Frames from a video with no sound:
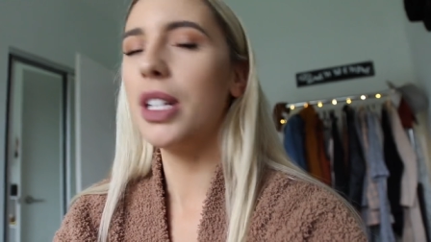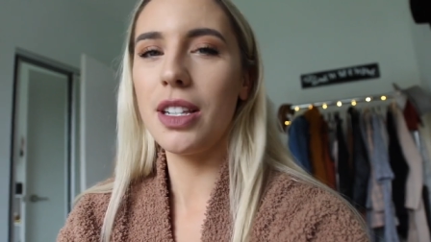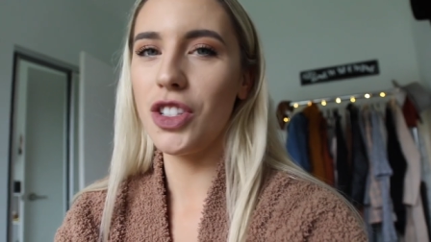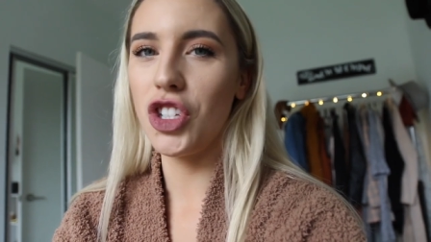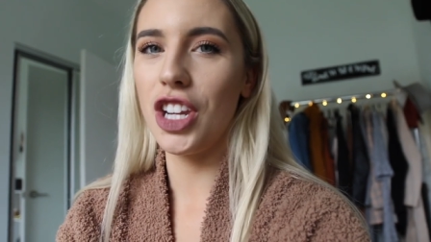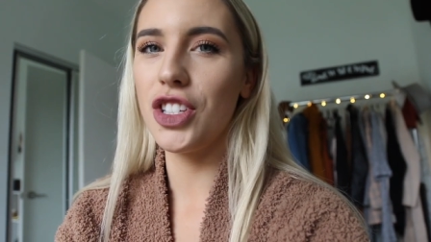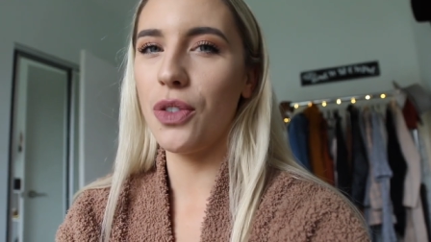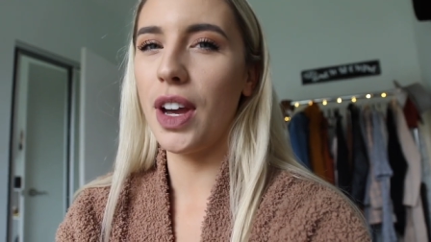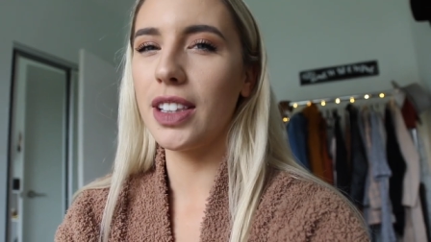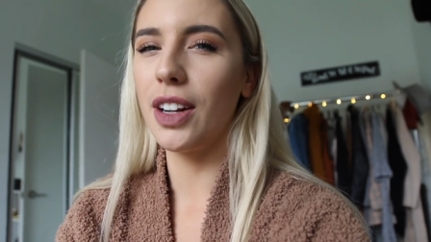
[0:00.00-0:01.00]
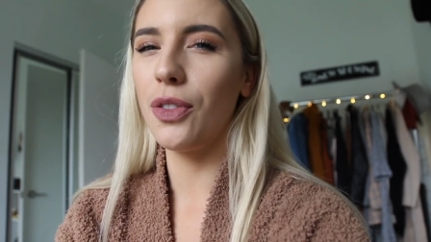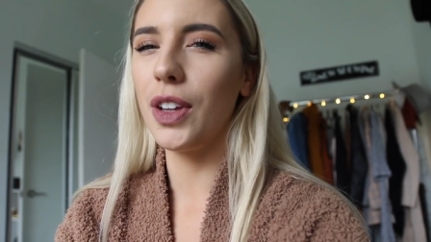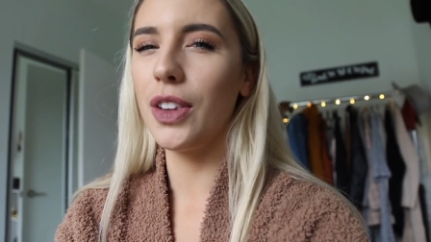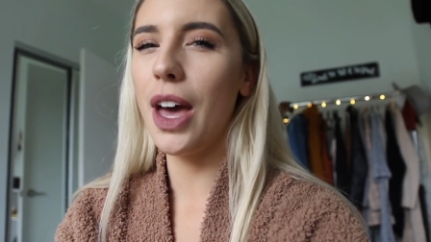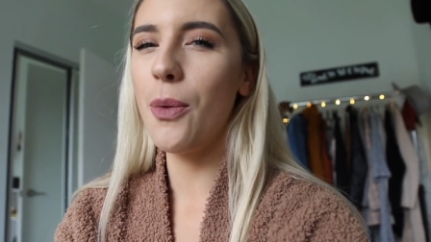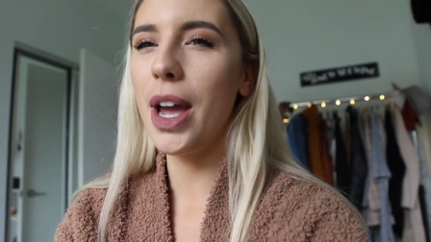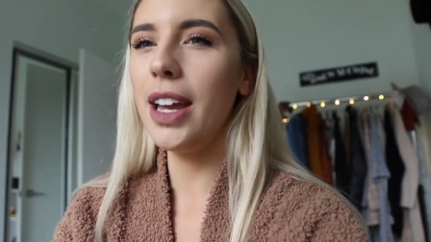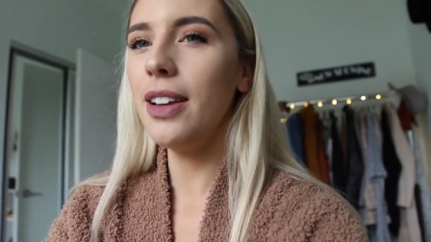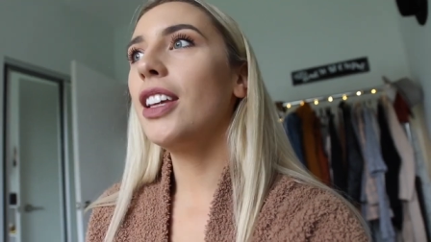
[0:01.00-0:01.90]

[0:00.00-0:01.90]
but it doesn't change the fact that I feel that way.